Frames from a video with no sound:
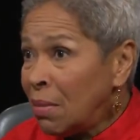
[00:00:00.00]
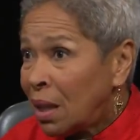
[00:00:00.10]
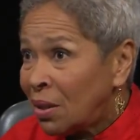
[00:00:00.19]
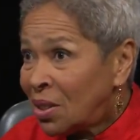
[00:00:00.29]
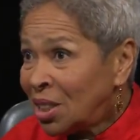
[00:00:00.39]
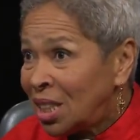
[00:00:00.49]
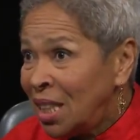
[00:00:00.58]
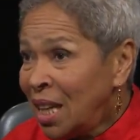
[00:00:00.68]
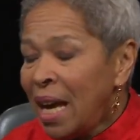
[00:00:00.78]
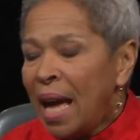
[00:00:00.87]

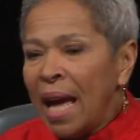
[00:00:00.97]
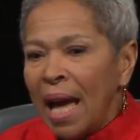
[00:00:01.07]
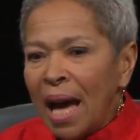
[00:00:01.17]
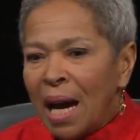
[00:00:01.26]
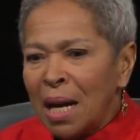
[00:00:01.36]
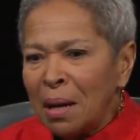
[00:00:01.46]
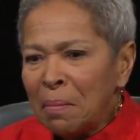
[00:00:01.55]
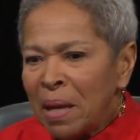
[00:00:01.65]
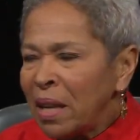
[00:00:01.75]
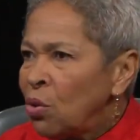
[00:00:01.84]
metallurgy. Mm-hmm.
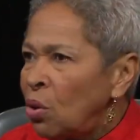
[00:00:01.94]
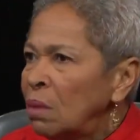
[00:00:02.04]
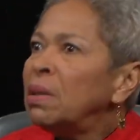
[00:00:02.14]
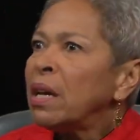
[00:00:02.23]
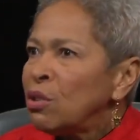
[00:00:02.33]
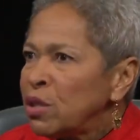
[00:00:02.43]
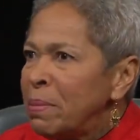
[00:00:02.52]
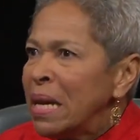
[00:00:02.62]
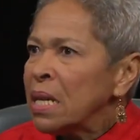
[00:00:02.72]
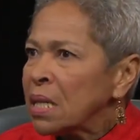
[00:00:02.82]
Um, and they call them Negros
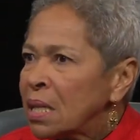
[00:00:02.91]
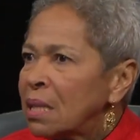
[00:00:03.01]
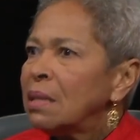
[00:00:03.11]
Minas.